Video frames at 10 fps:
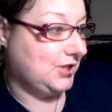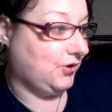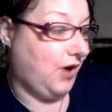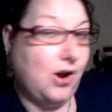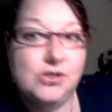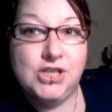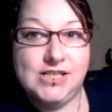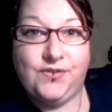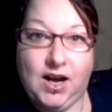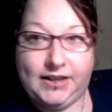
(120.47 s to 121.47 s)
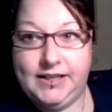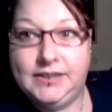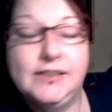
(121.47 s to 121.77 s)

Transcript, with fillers: Crow. She's fine.